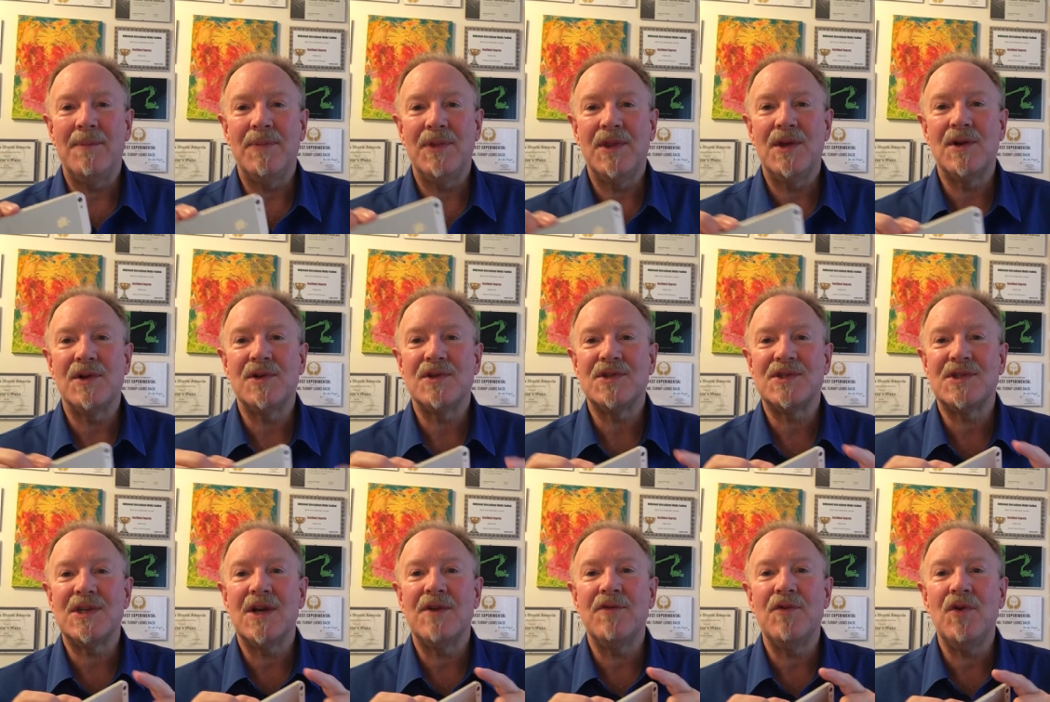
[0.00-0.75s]
There are
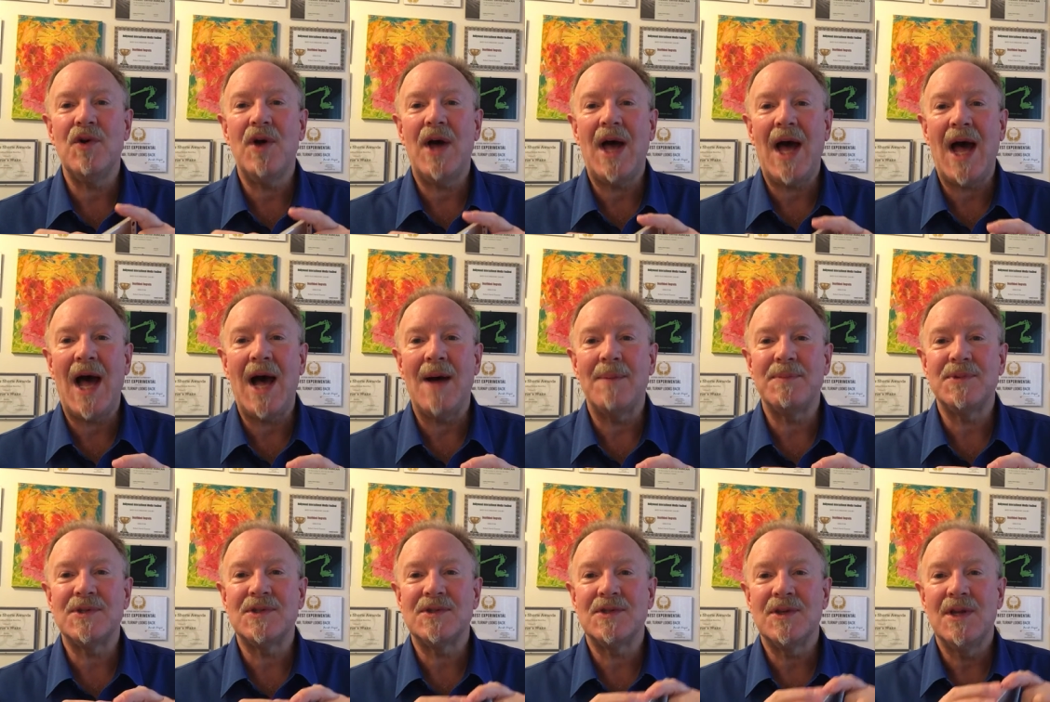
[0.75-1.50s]
several
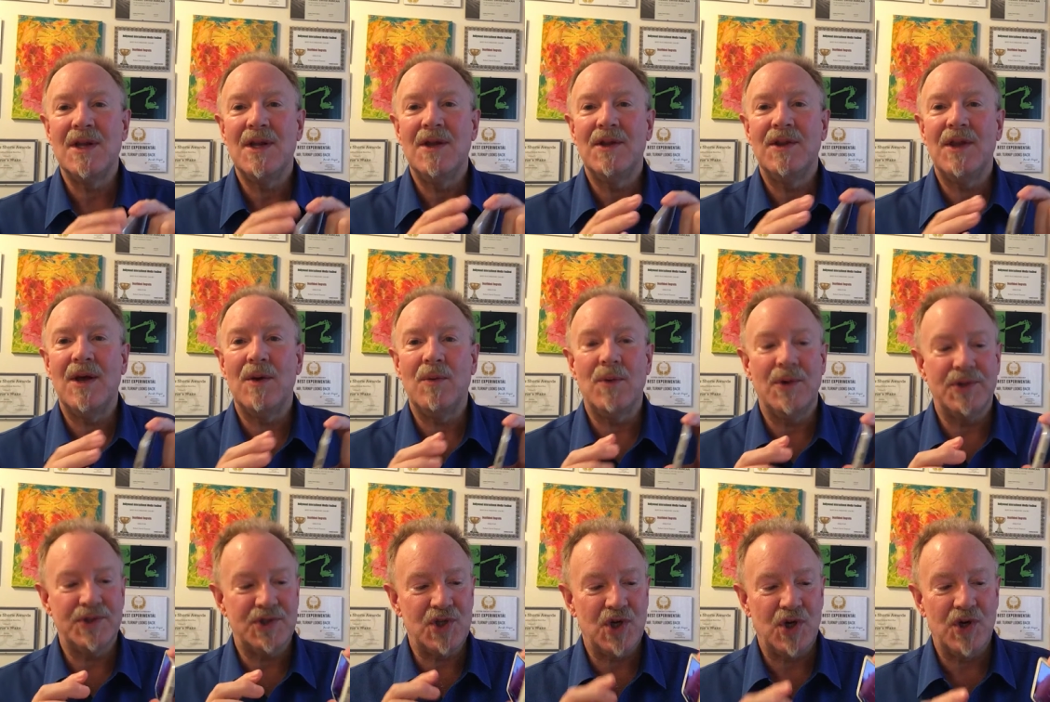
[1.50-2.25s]
apps that
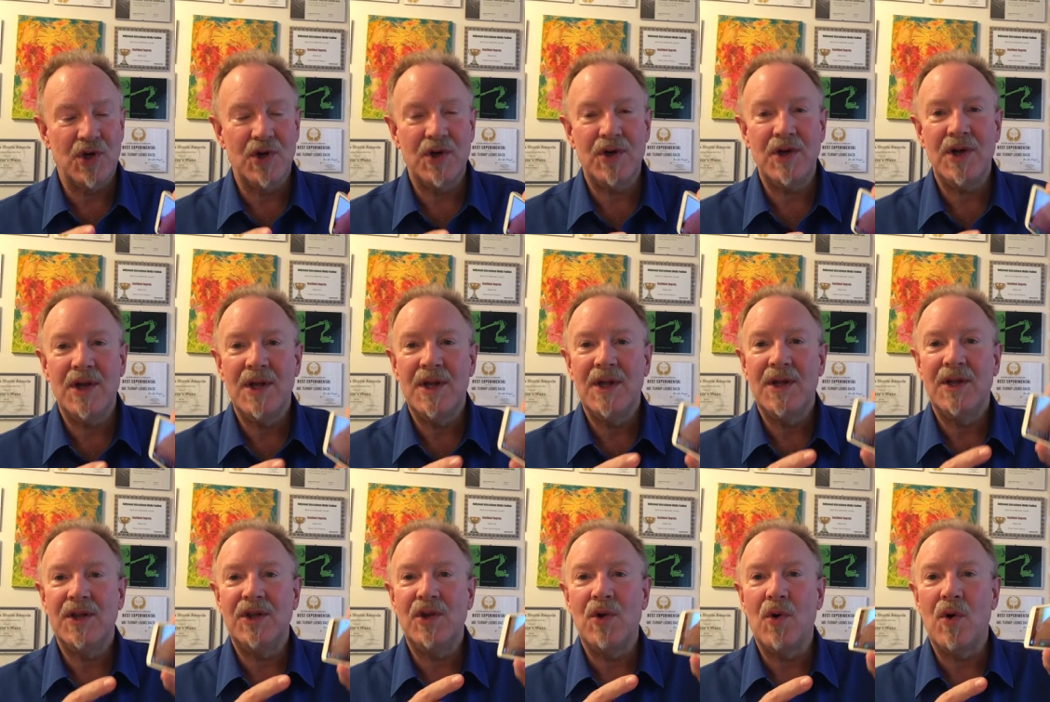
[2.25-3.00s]
will turn
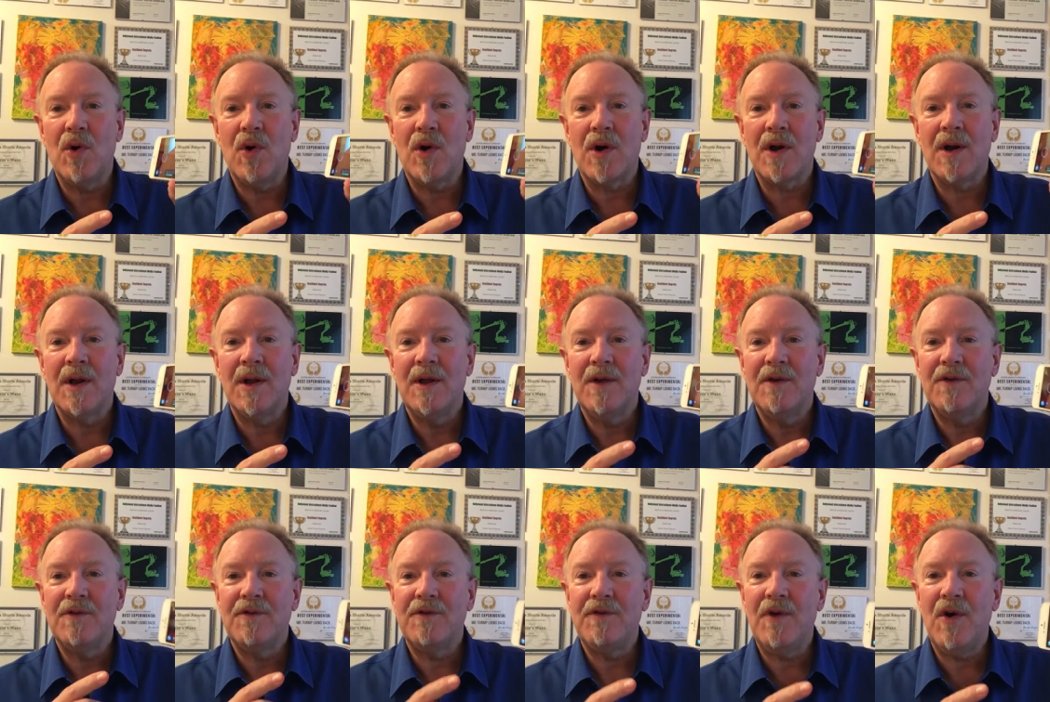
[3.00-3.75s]
your
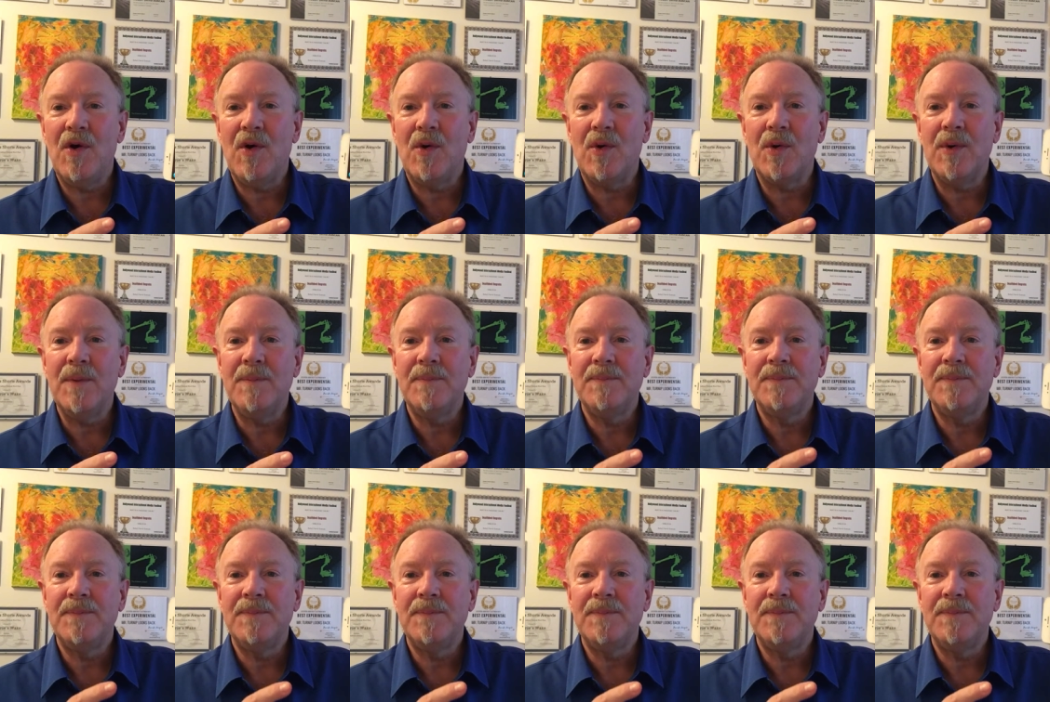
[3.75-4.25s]
phone